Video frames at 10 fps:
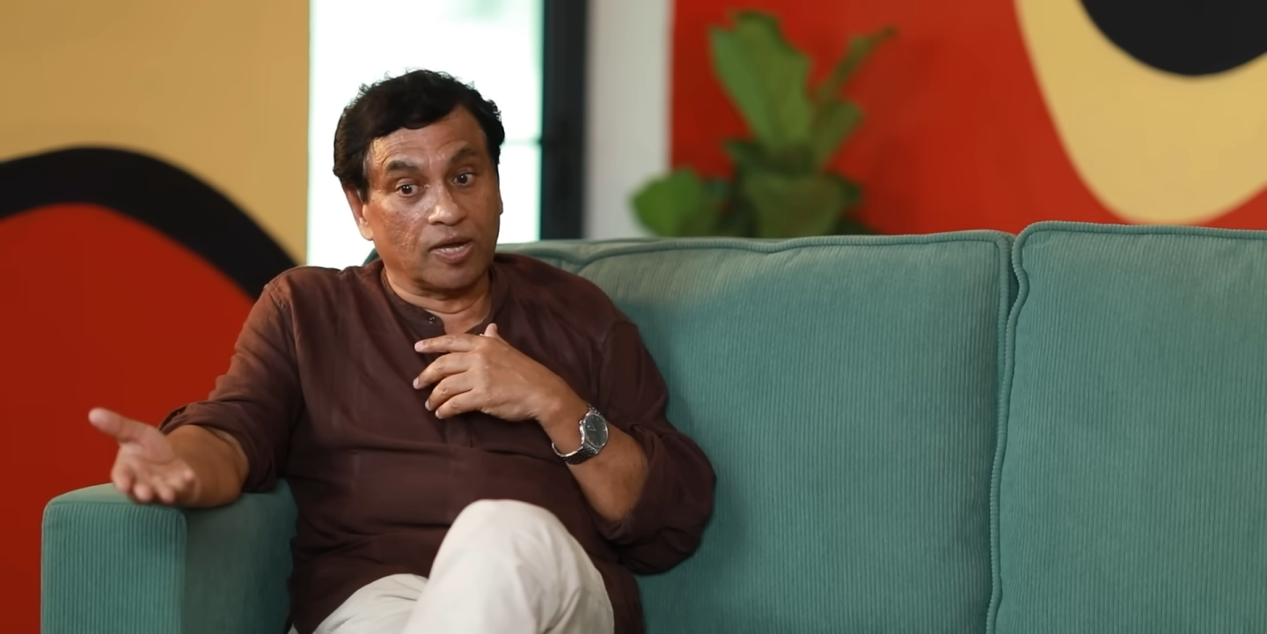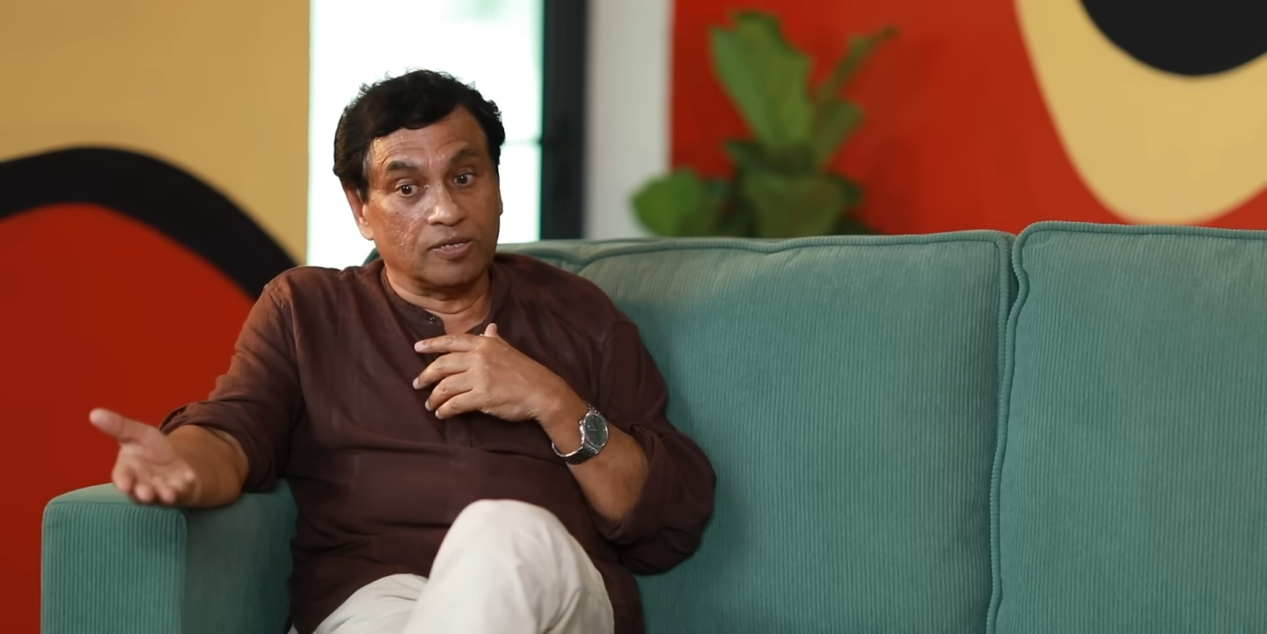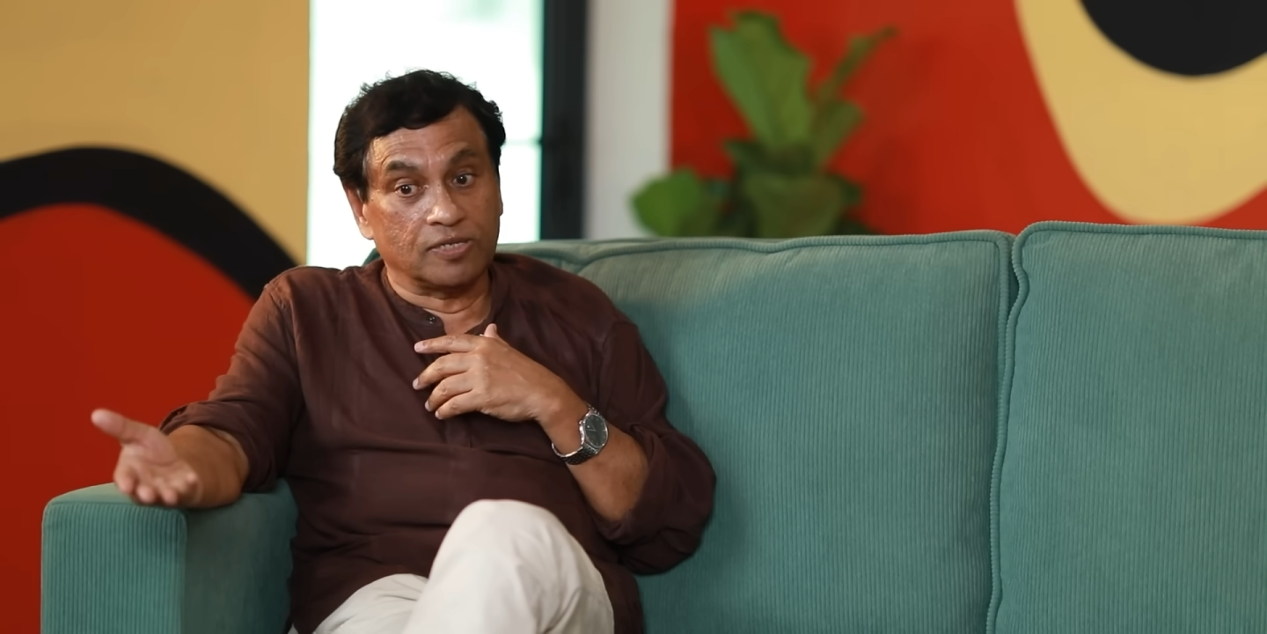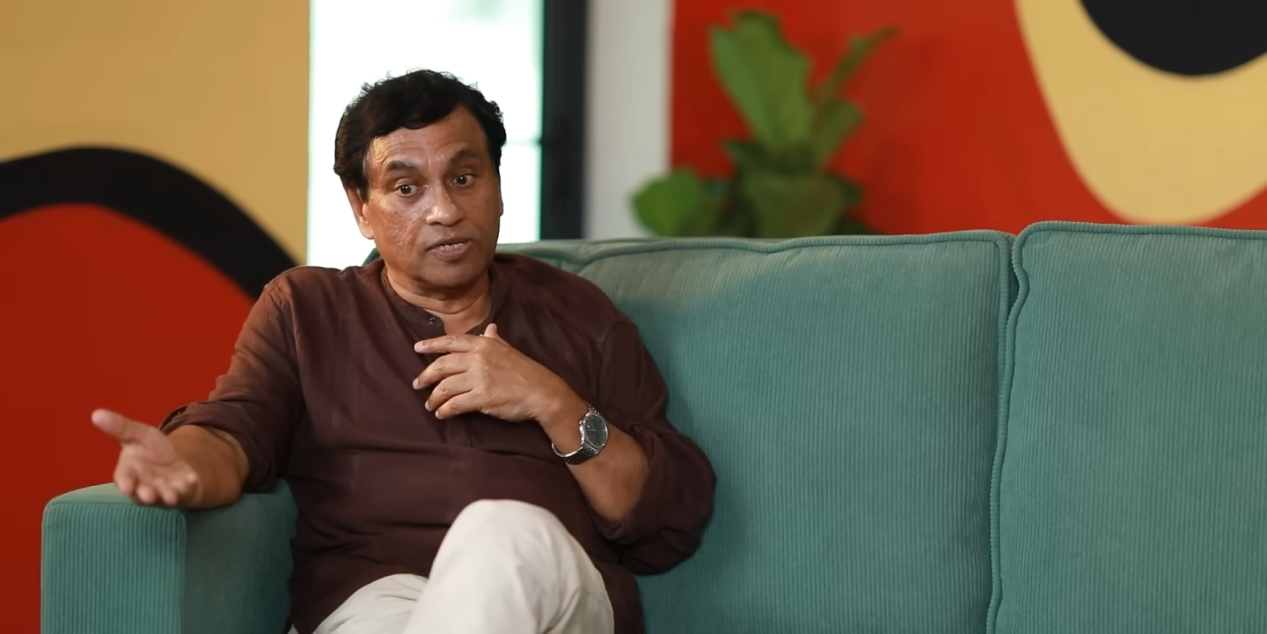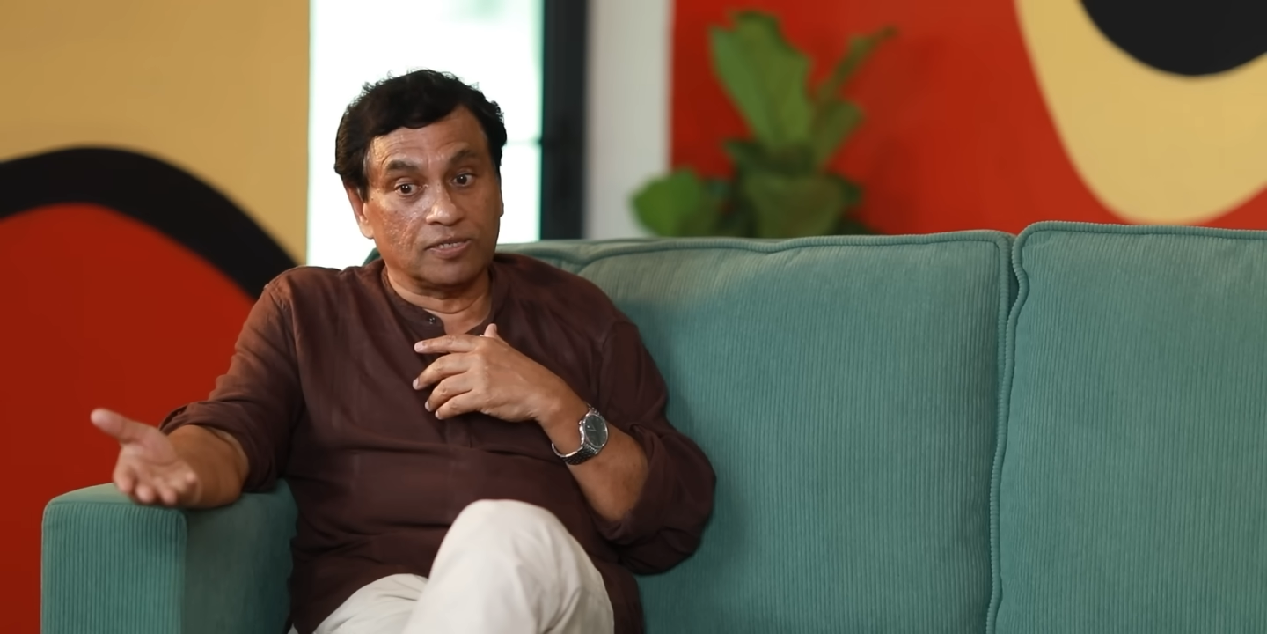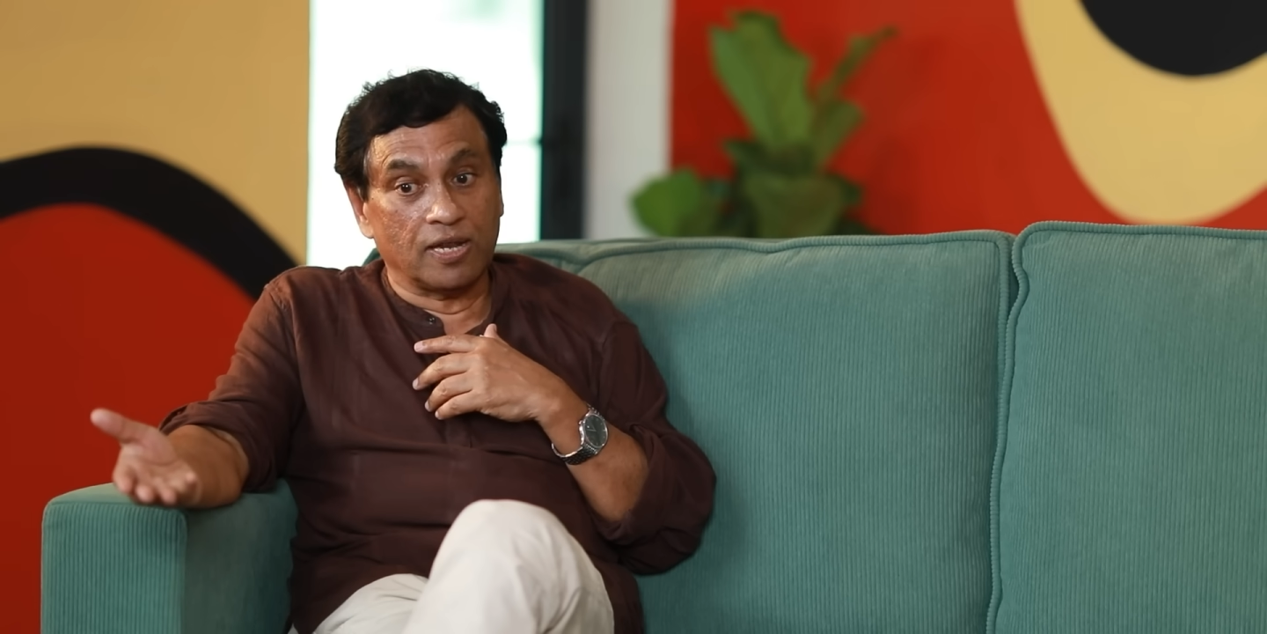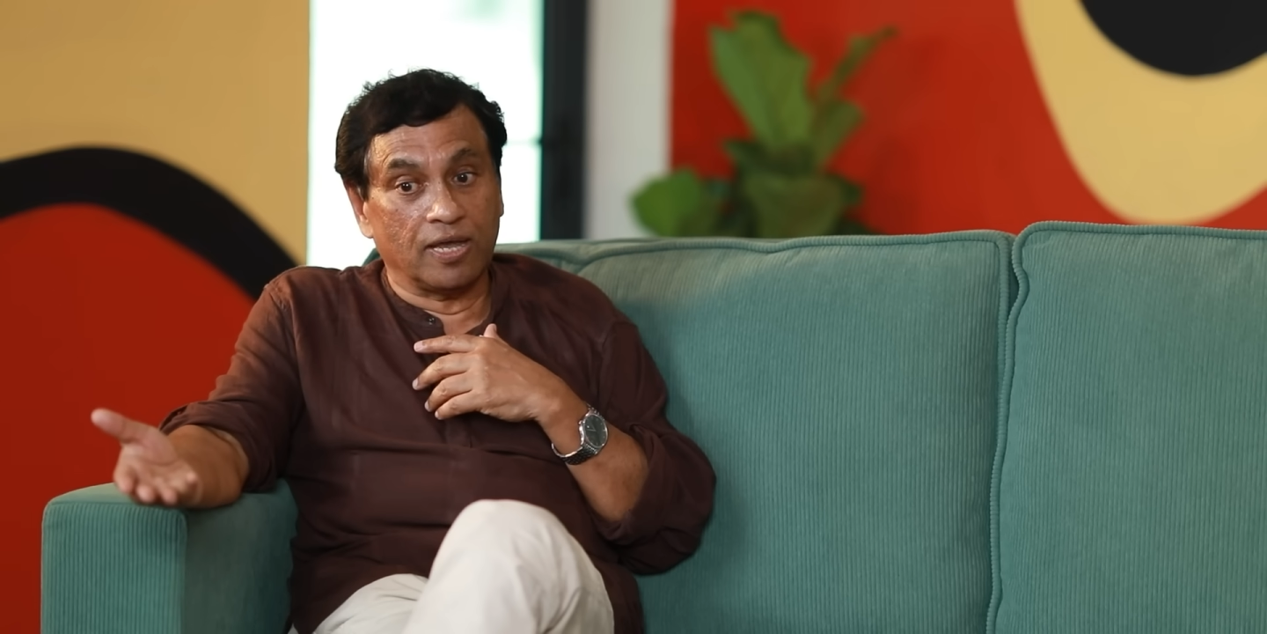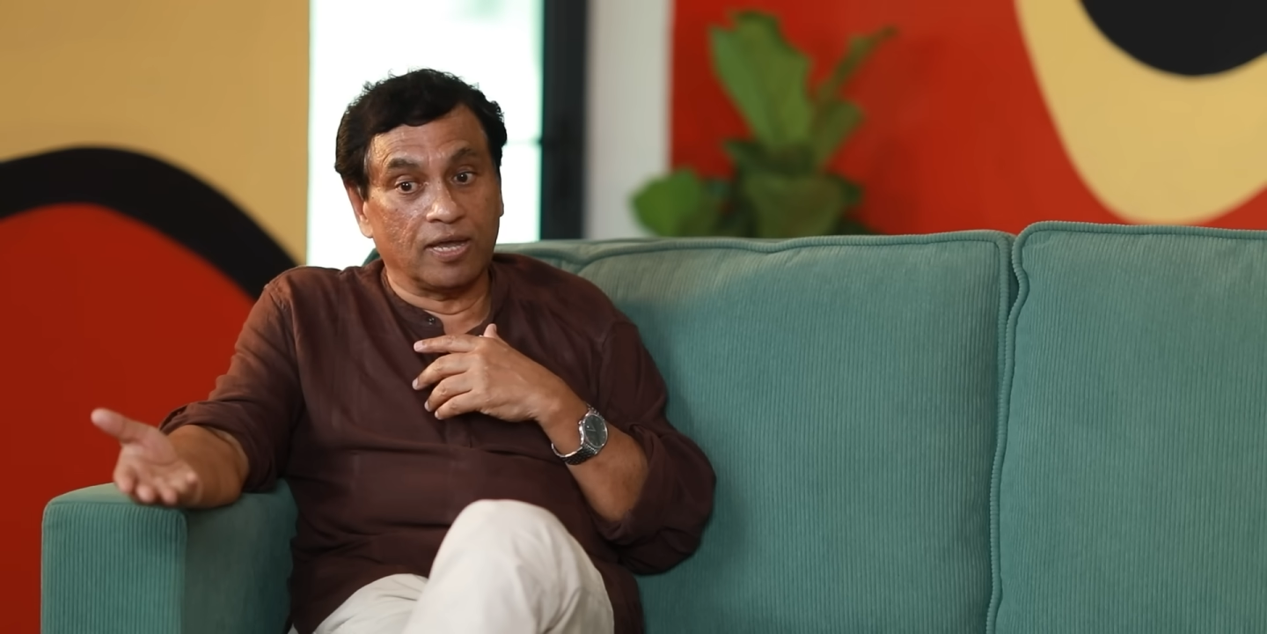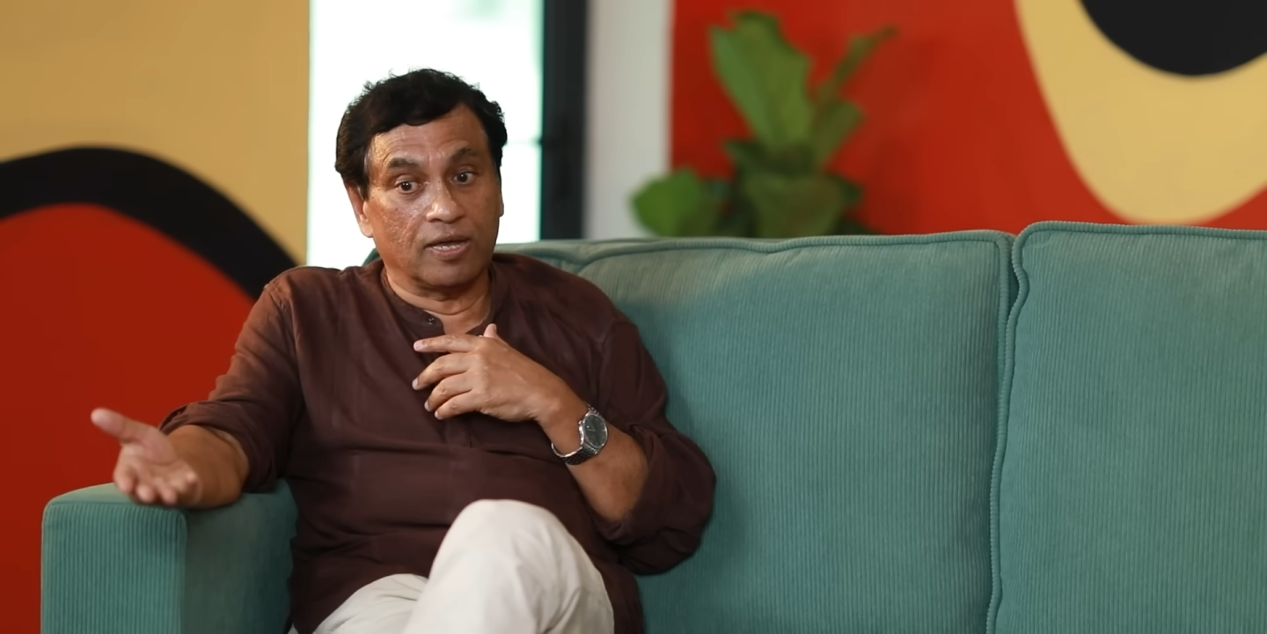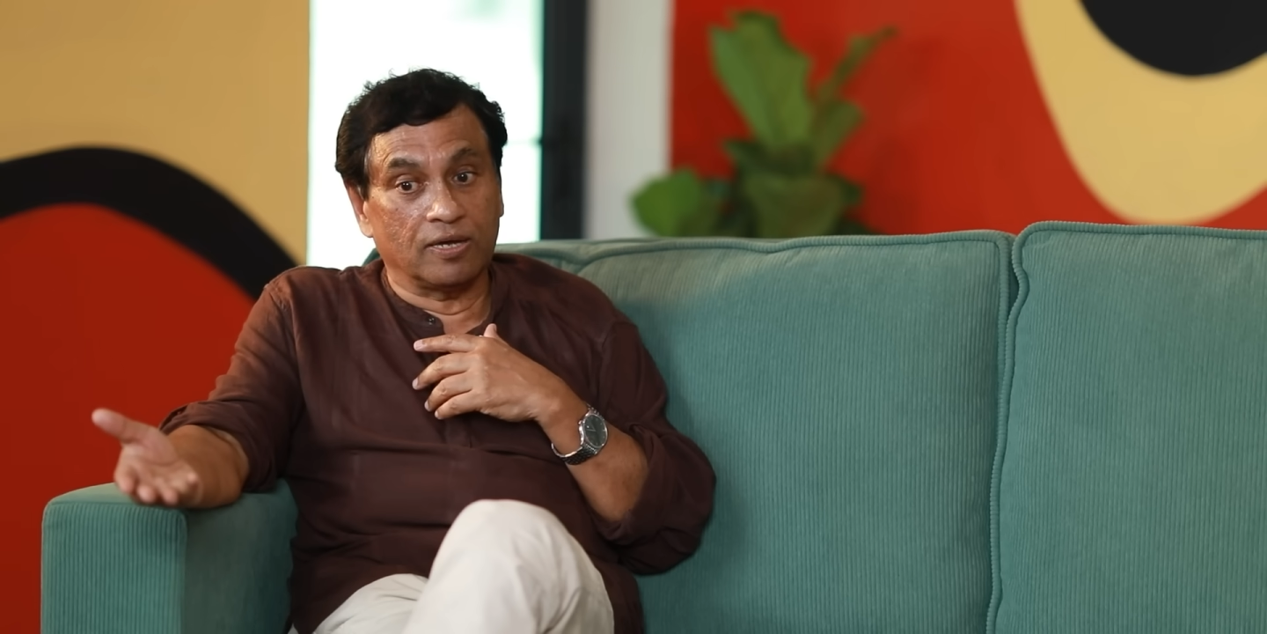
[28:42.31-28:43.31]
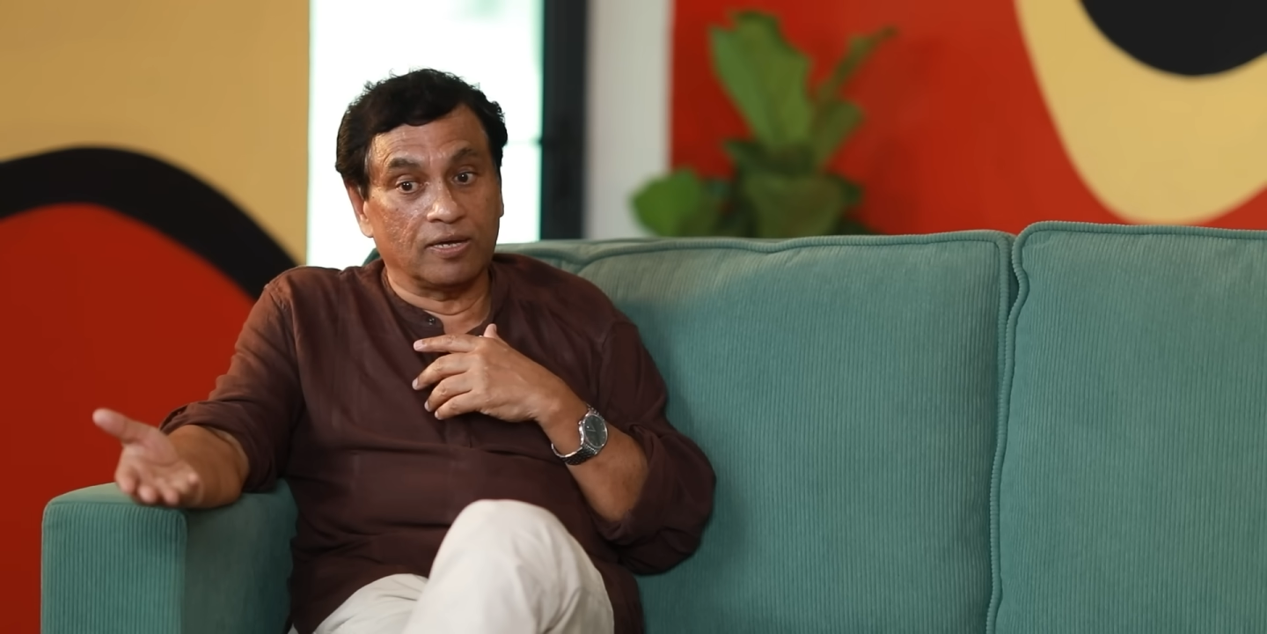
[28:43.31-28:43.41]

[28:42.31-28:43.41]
countries like,